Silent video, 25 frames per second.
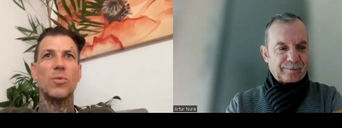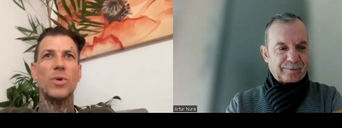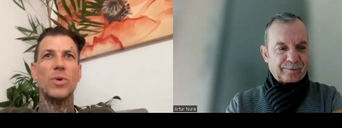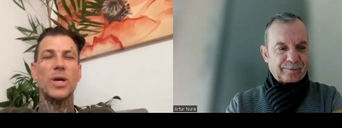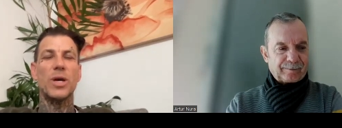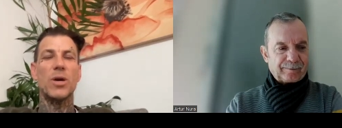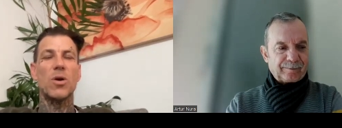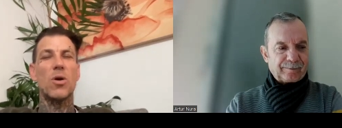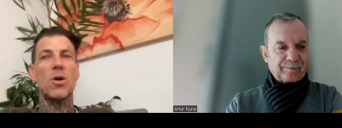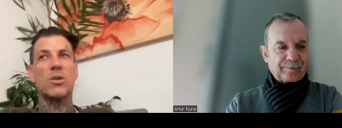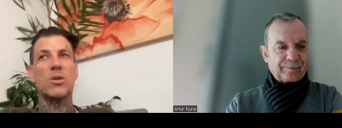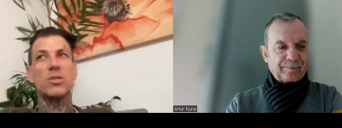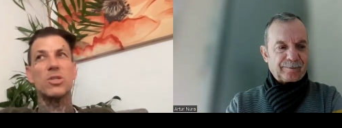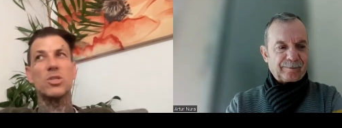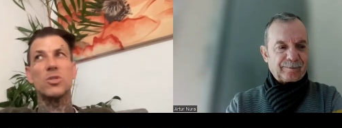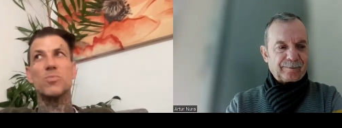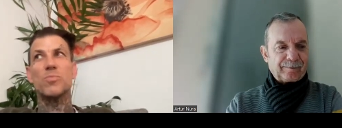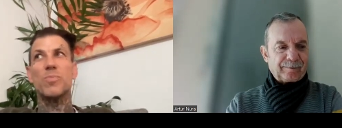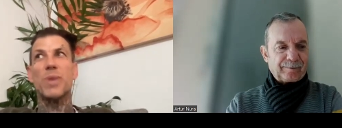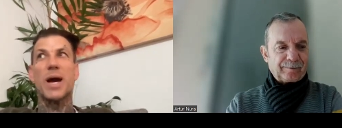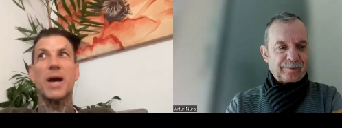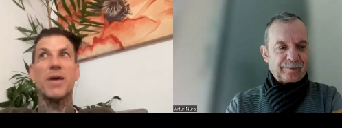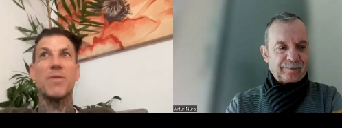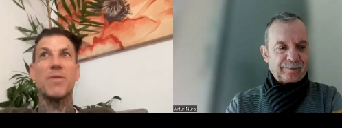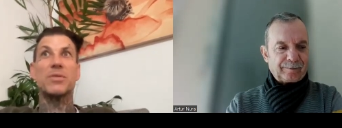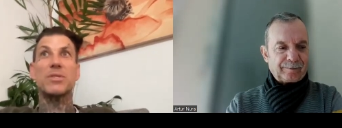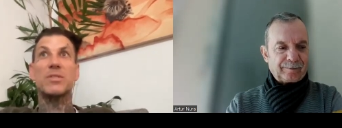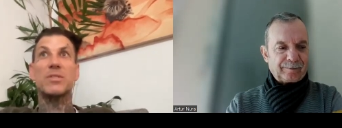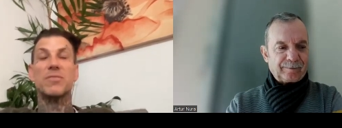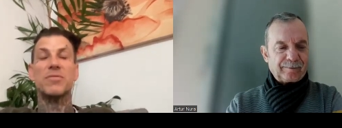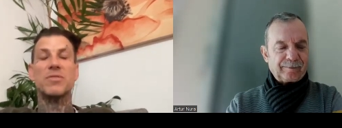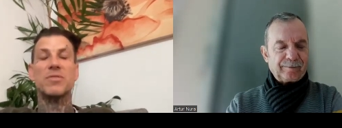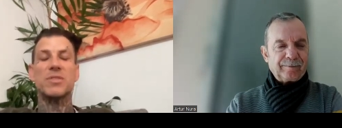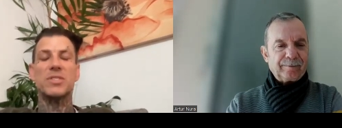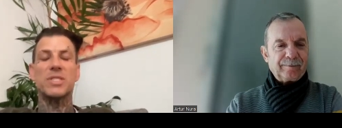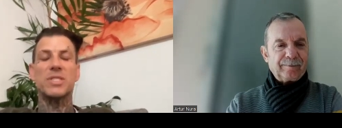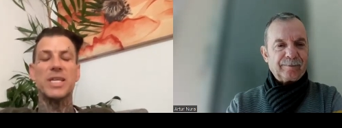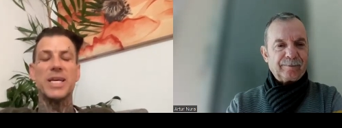Speaker 1: We are all just pirates
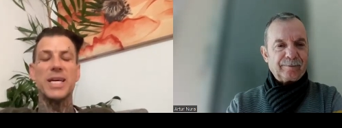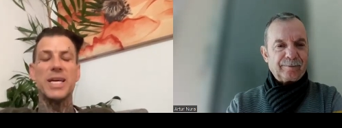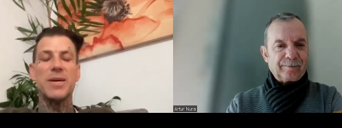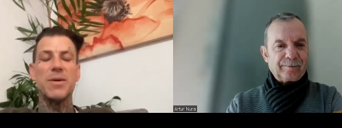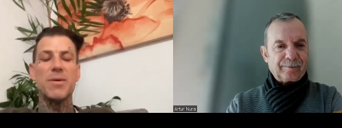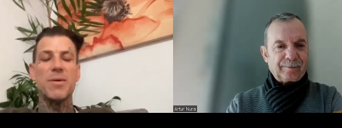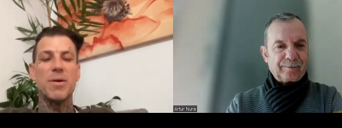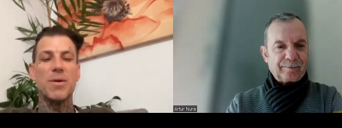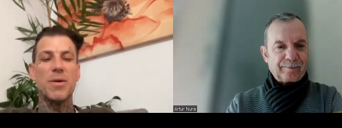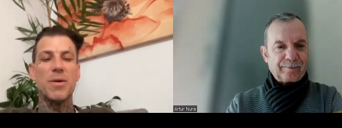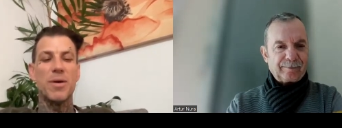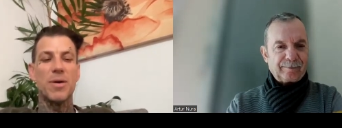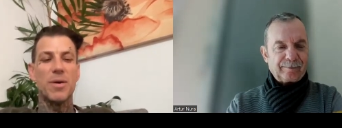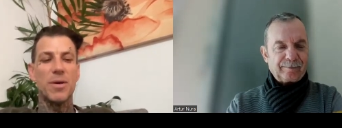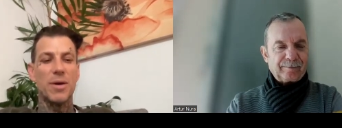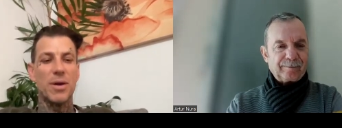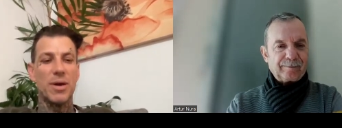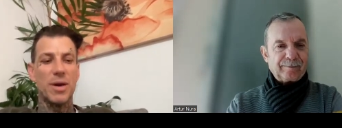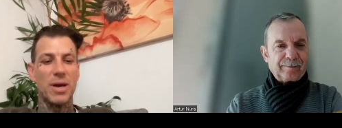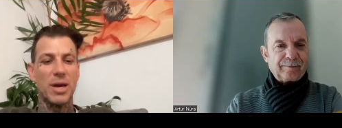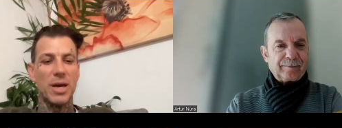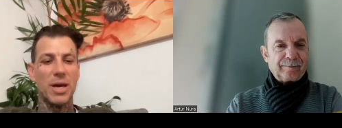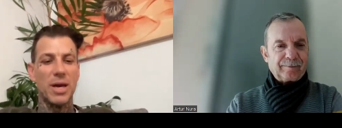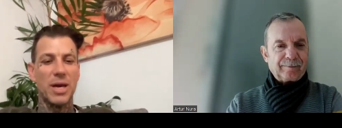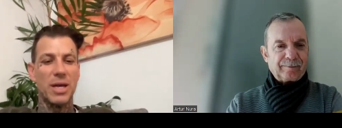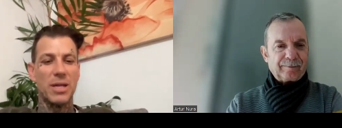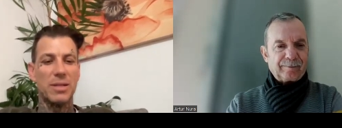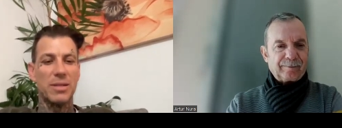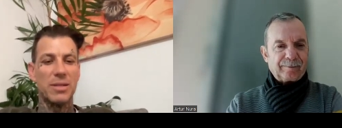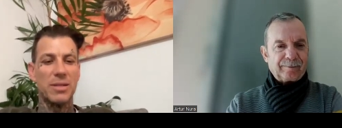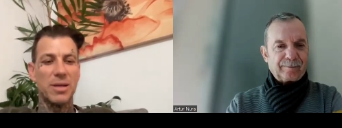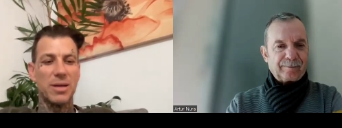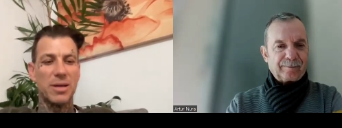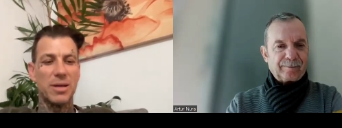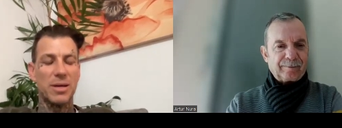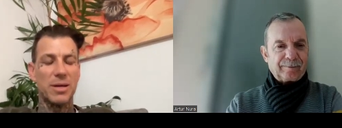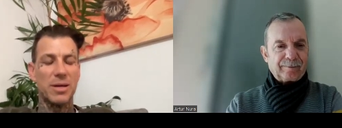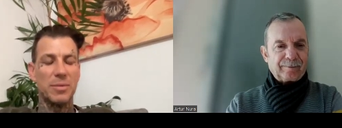of the sea, and
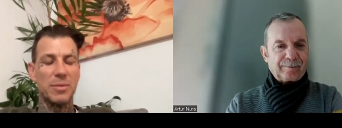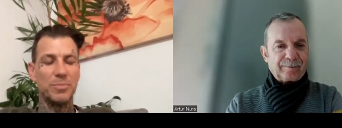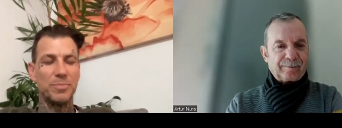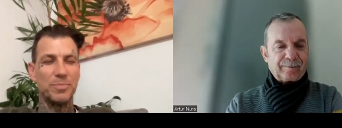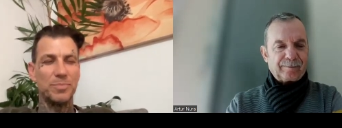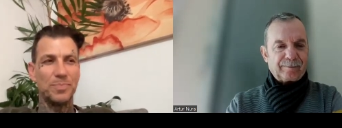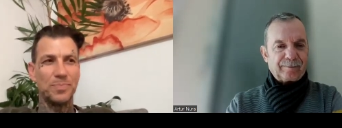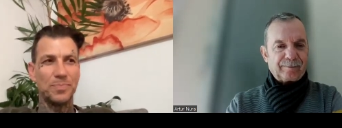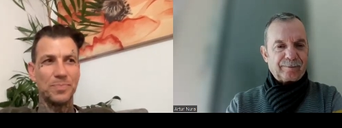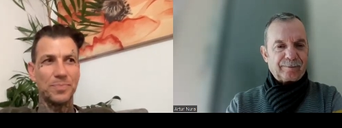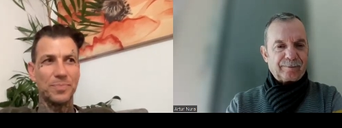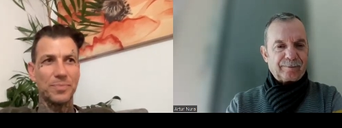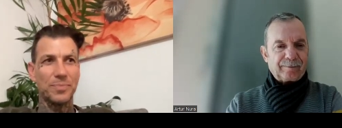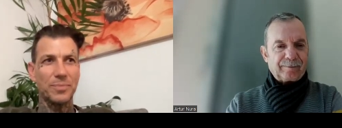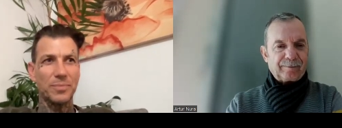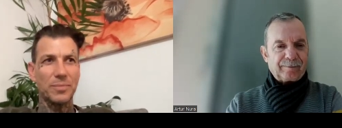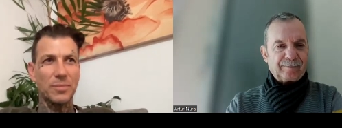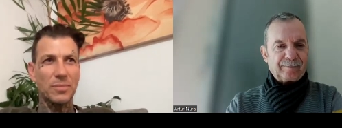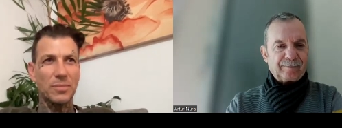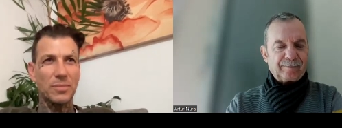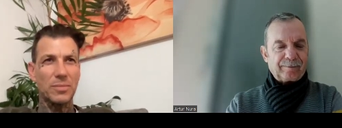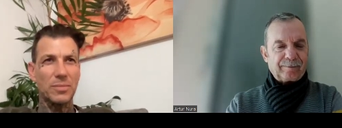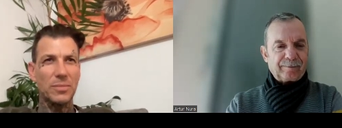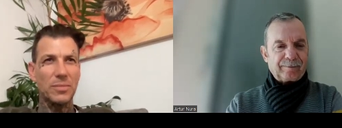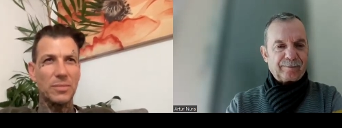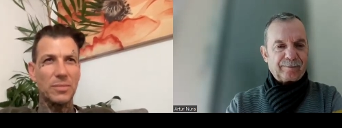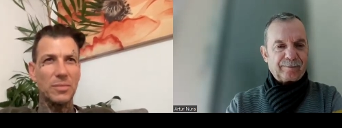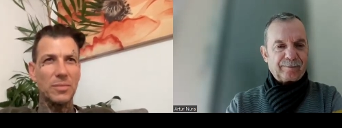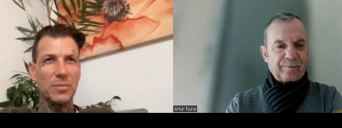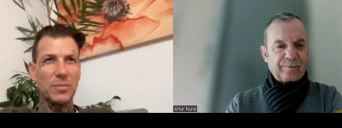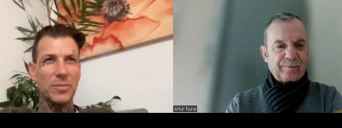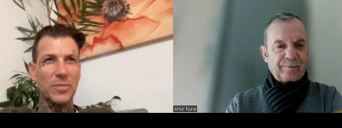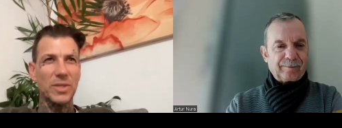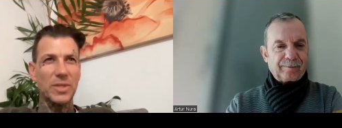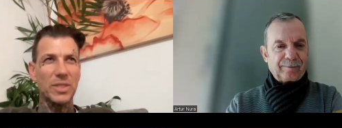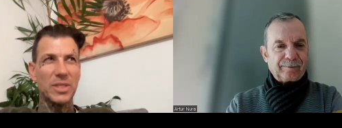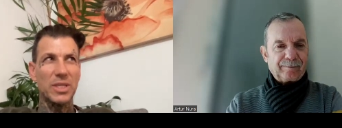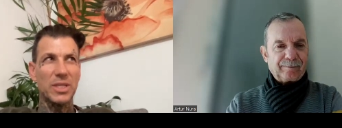uh,
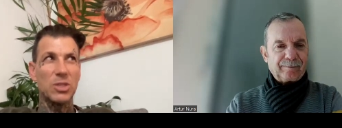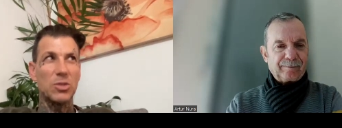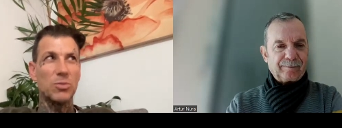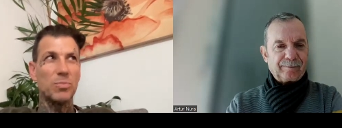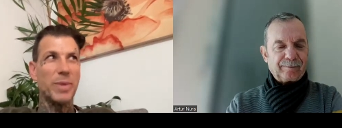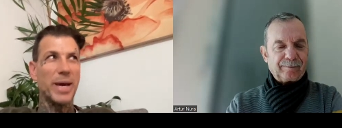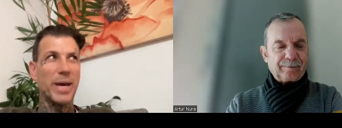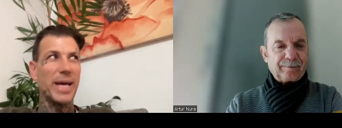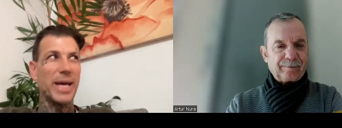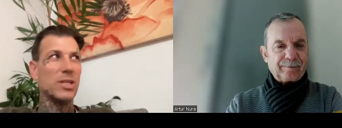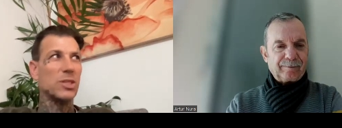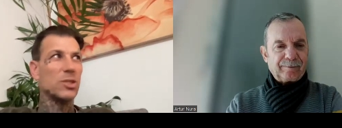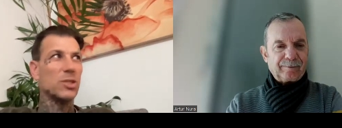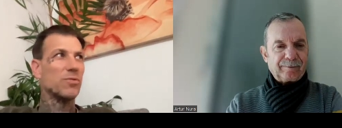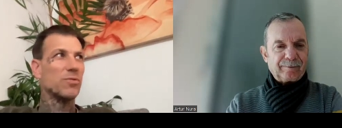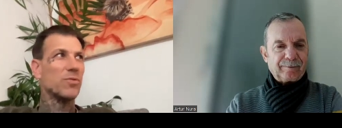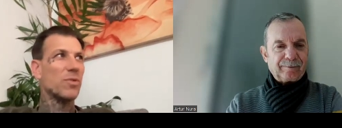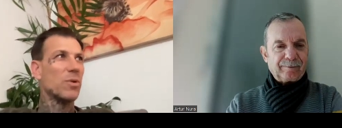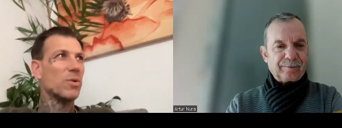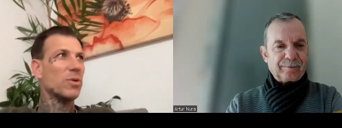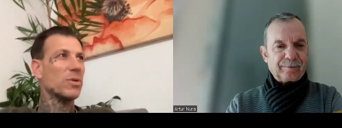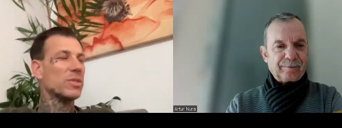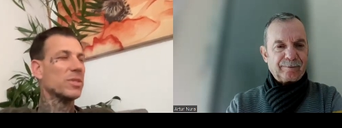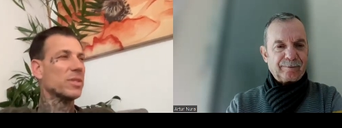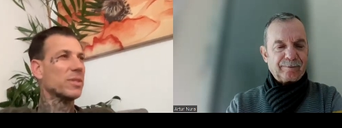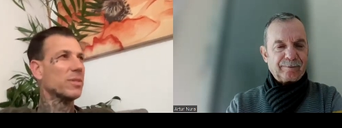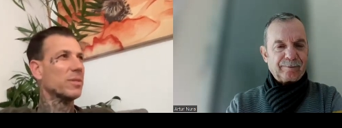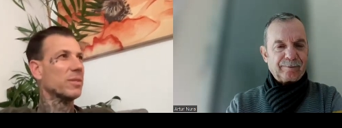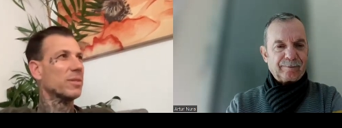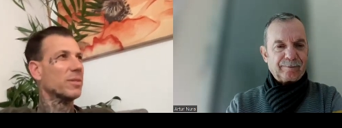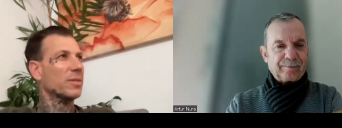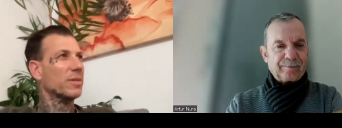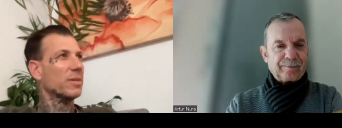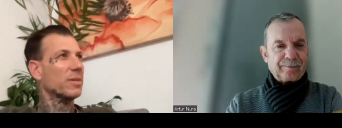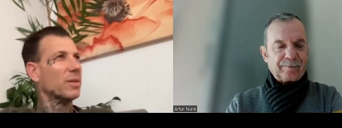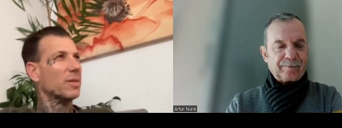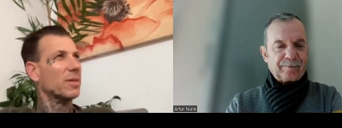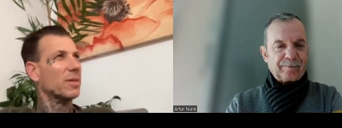the Spanish
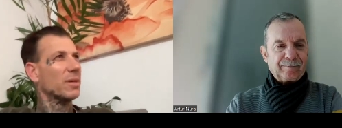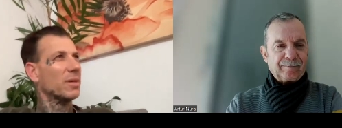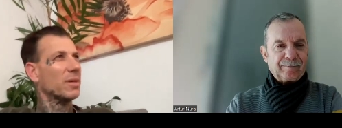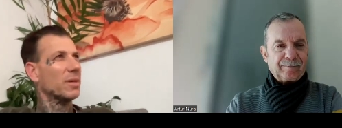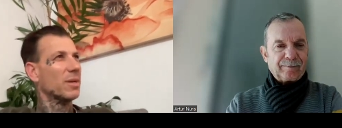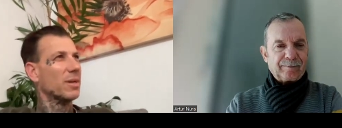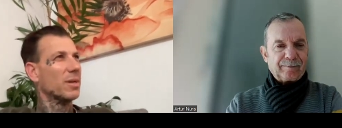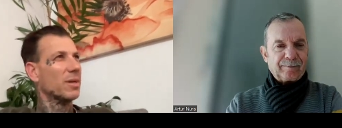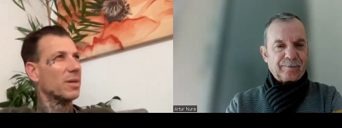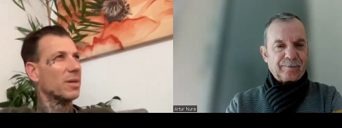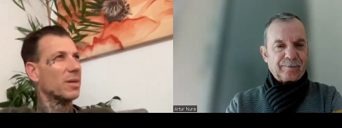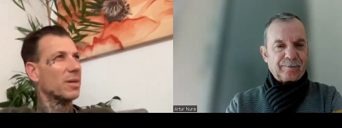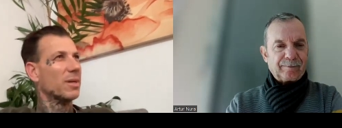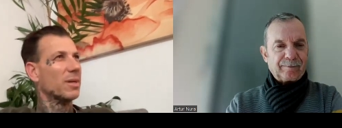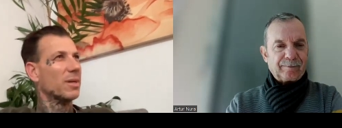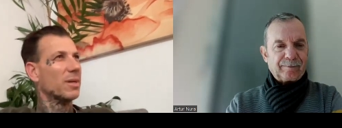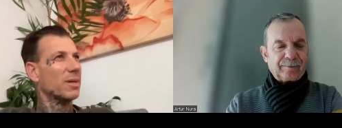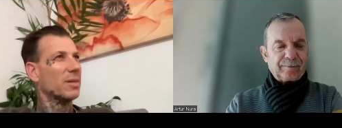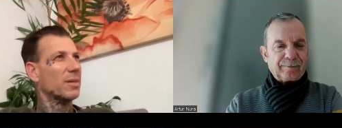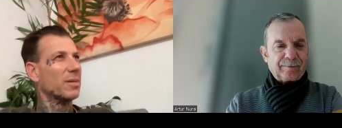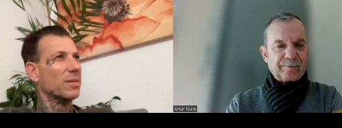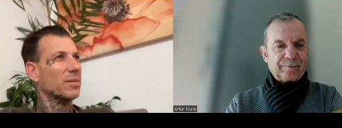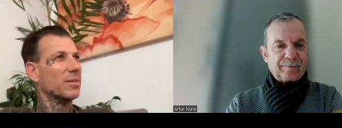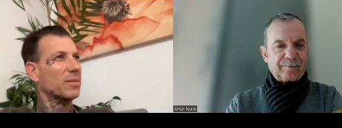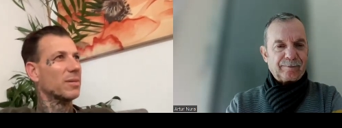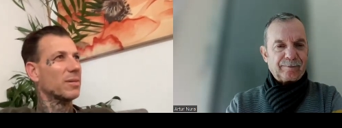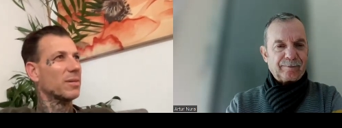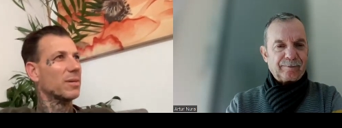version uh,